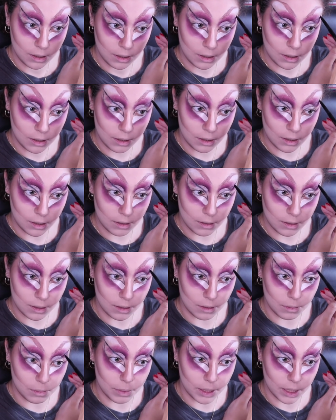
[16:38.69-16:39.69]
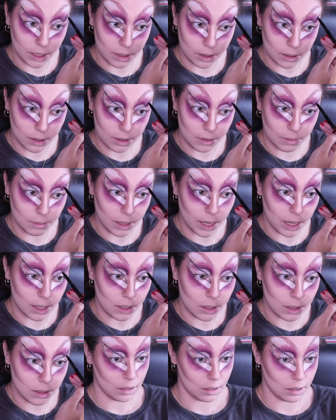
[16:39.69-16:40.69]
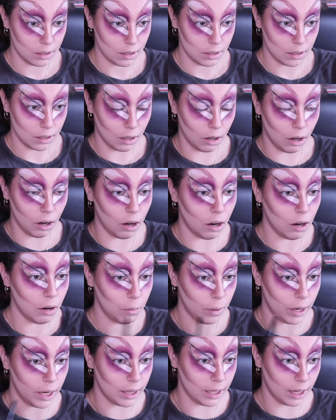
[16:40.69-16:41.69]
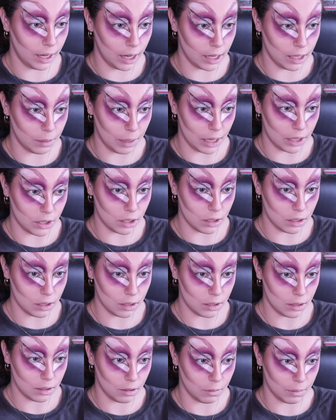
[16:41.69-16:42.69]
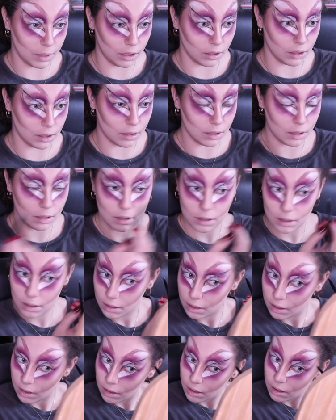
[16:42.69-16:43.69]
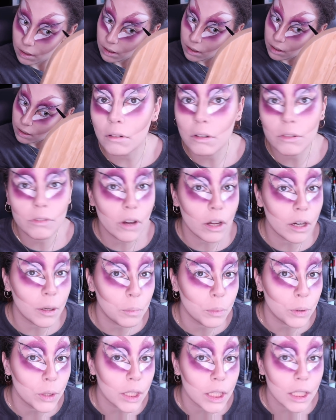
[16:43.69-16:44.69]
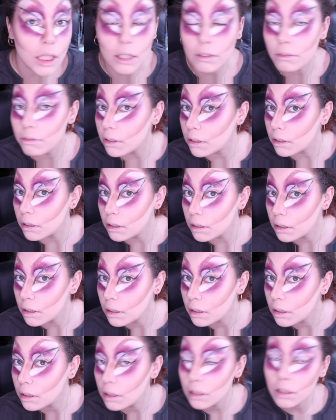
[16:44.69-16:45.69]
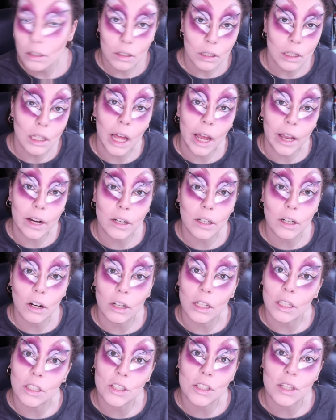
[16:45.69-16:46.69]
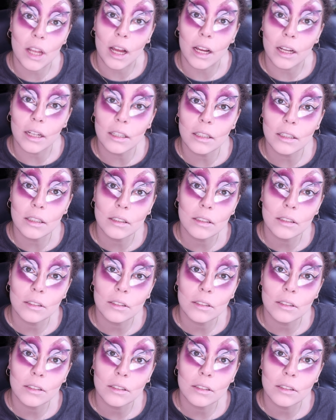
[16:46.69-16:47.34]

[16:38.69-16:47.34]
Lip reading: Because you can always go bigger to match. Oh, wait, that kind of matches. Oh my goodness. We've got a pretty even liner on each side.